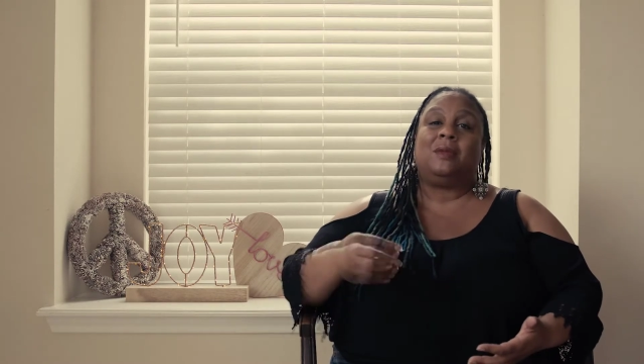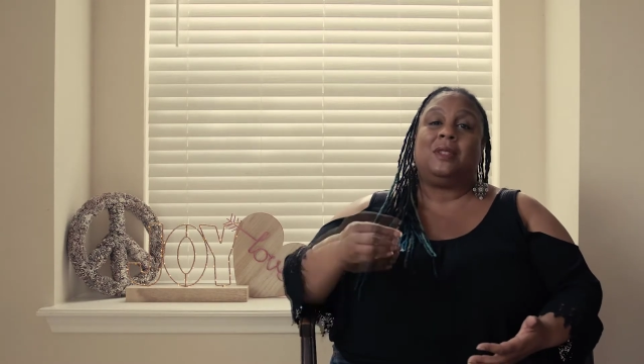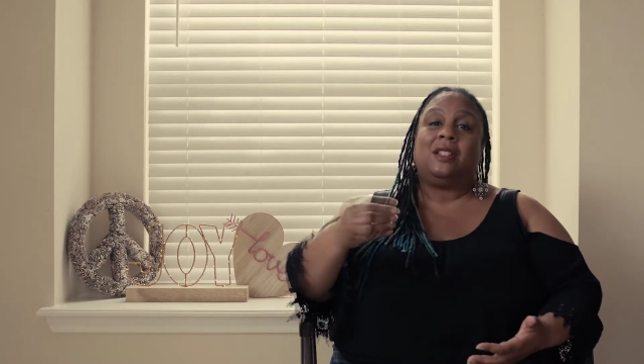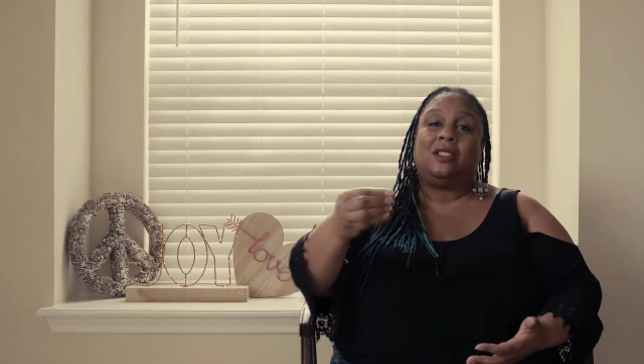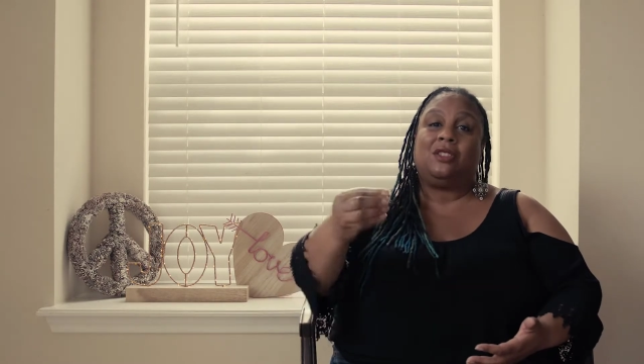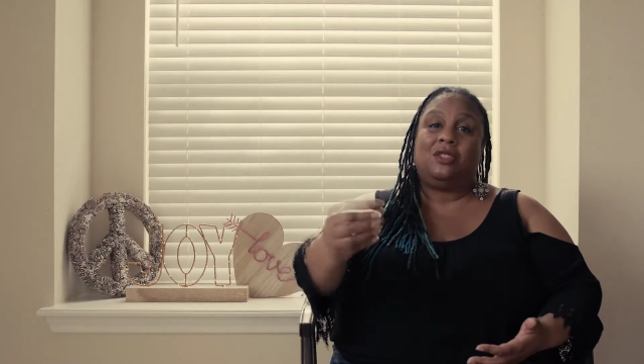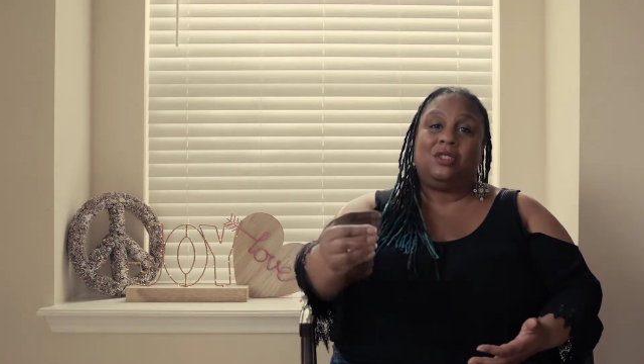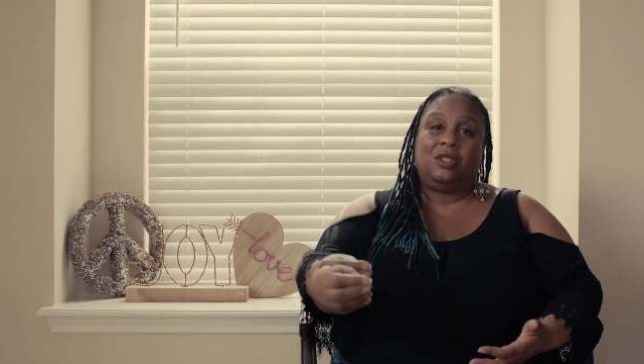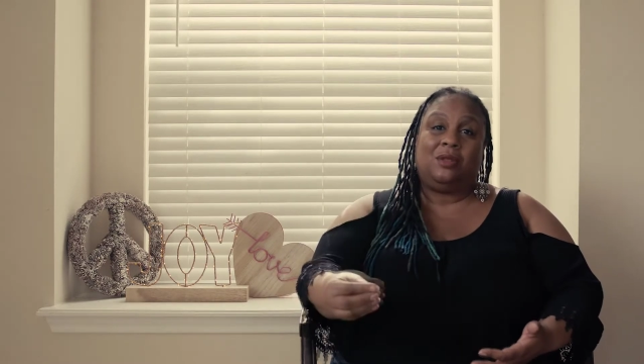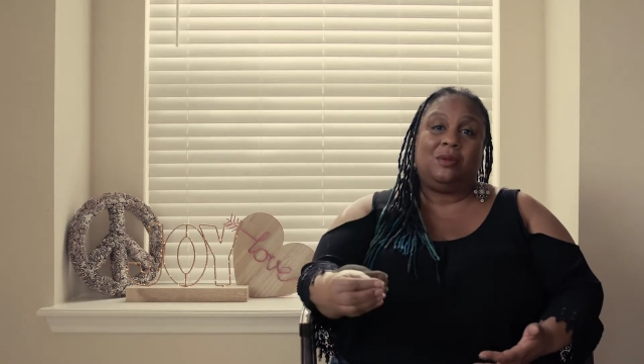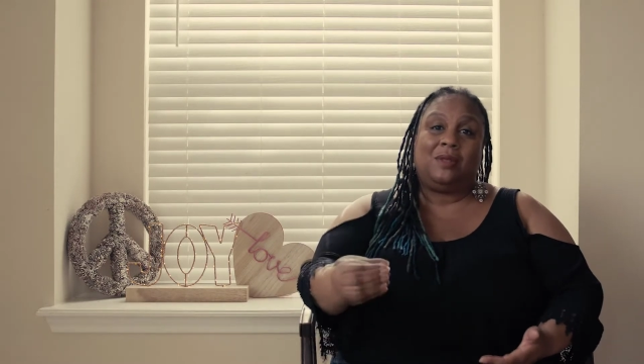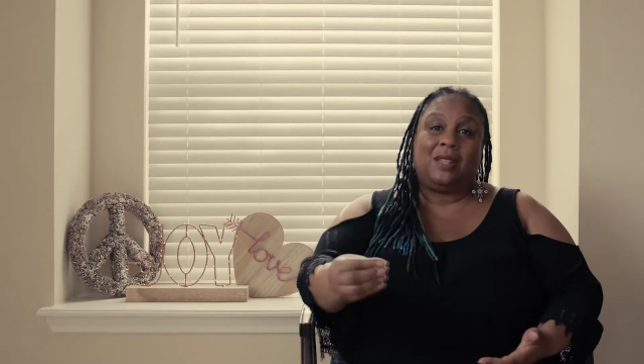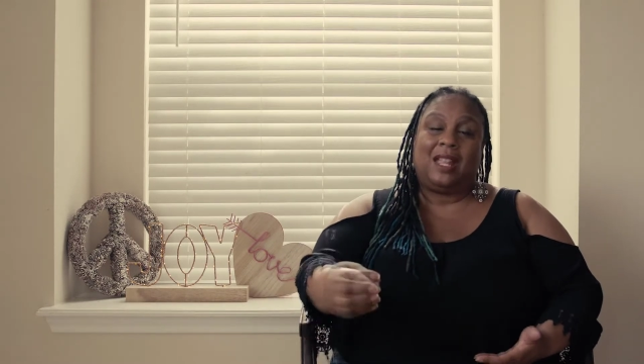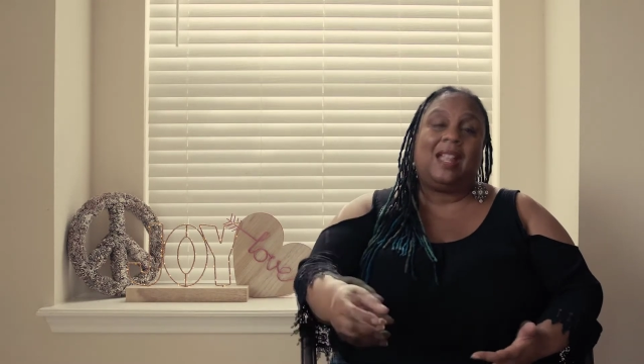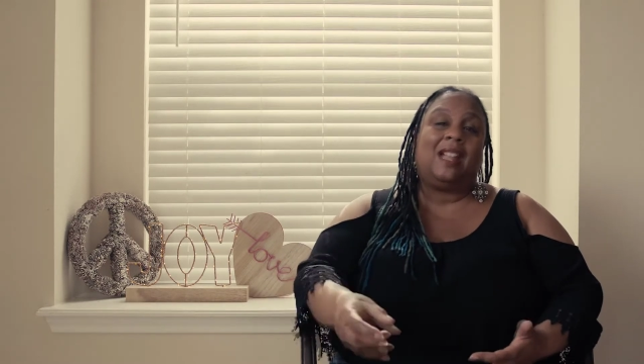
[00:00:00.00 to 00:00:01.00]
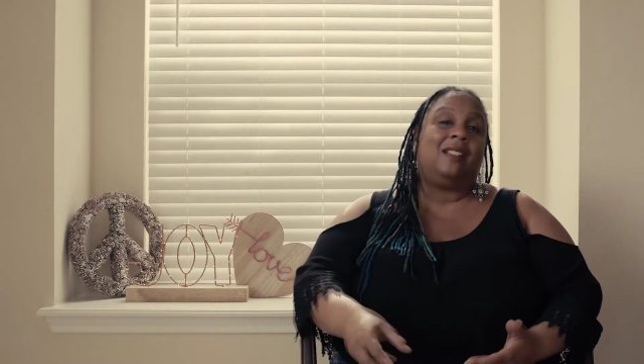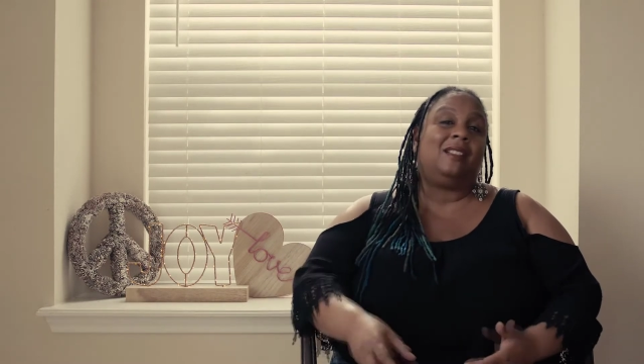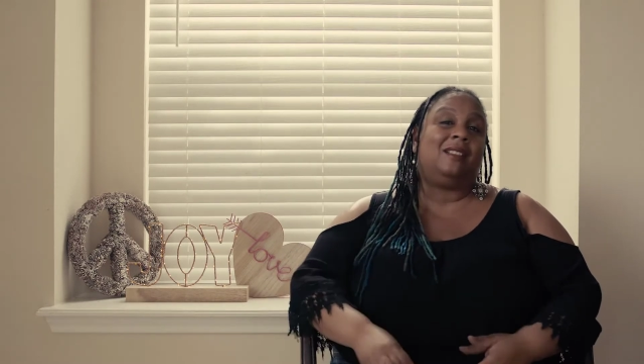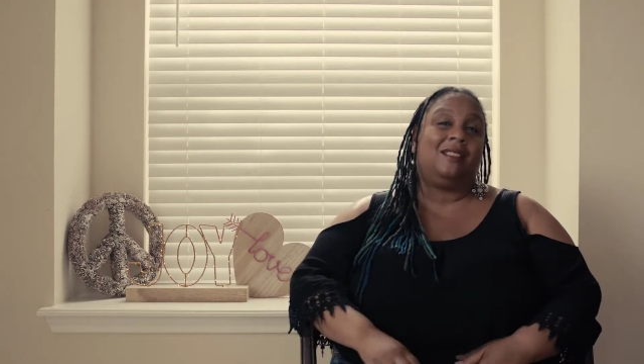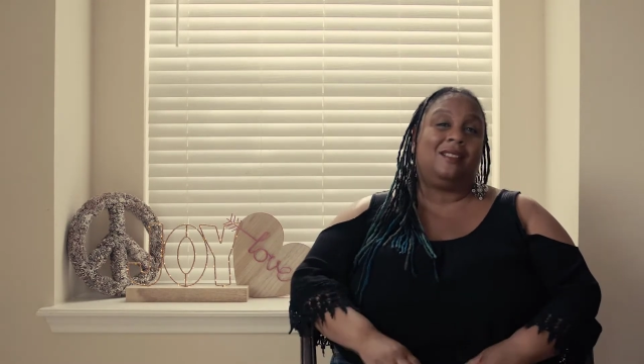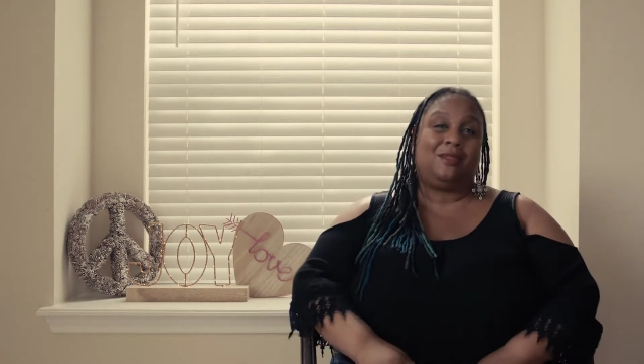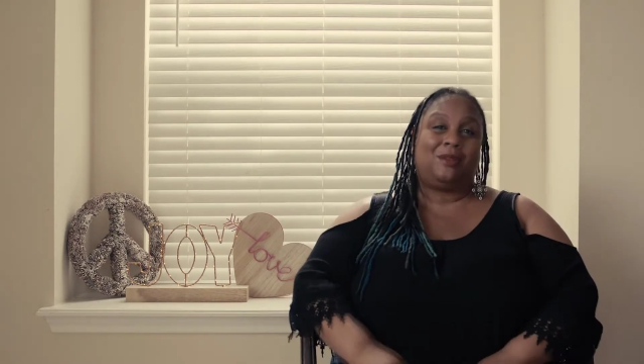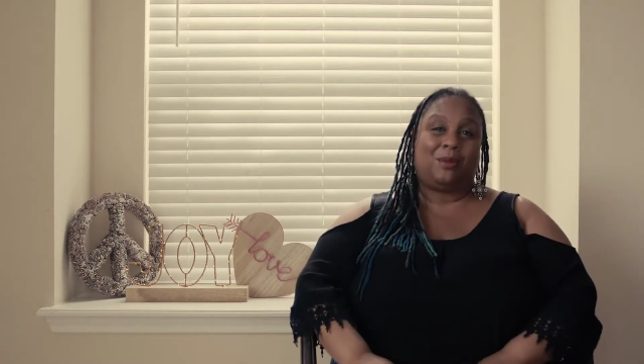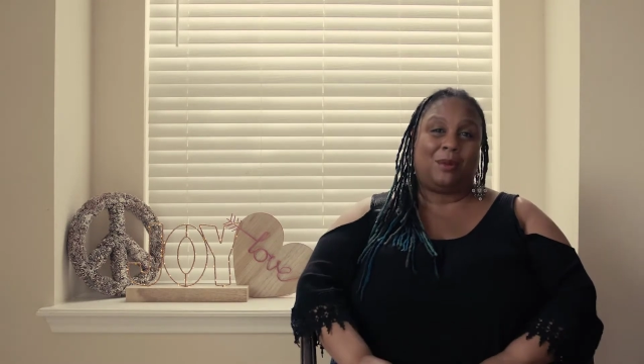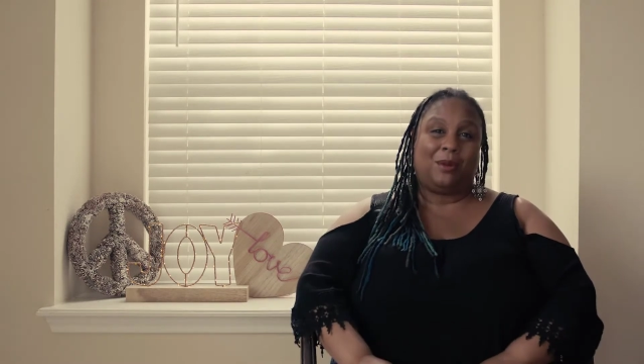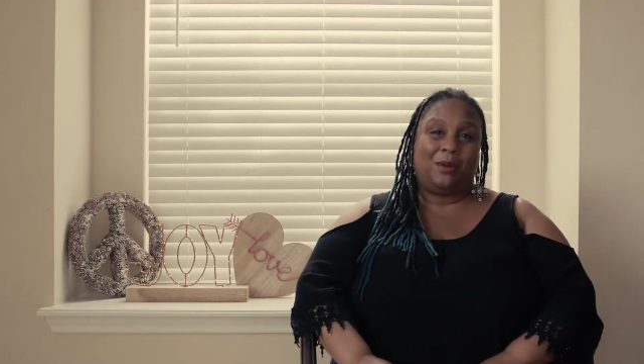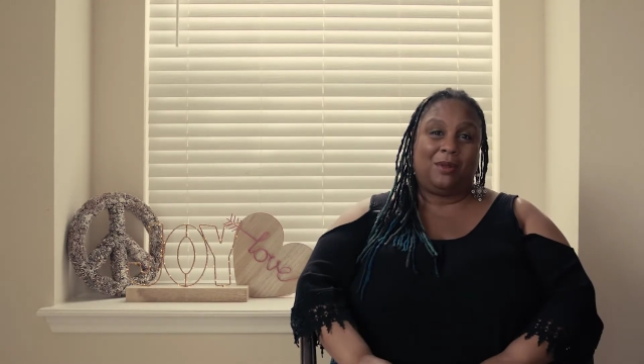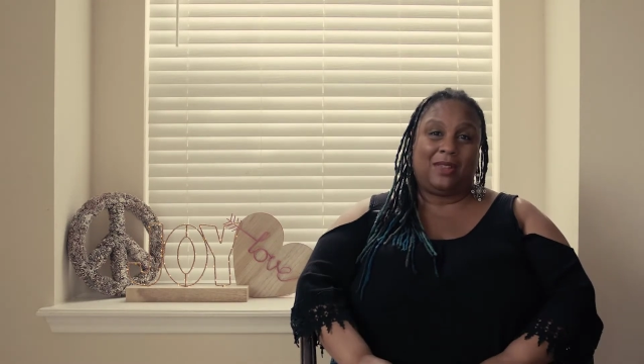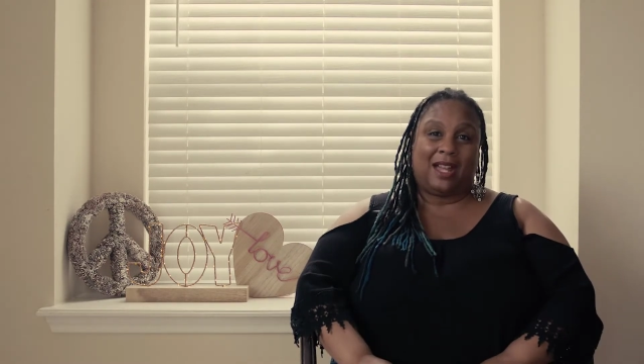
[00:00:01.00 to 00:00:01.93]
because you can control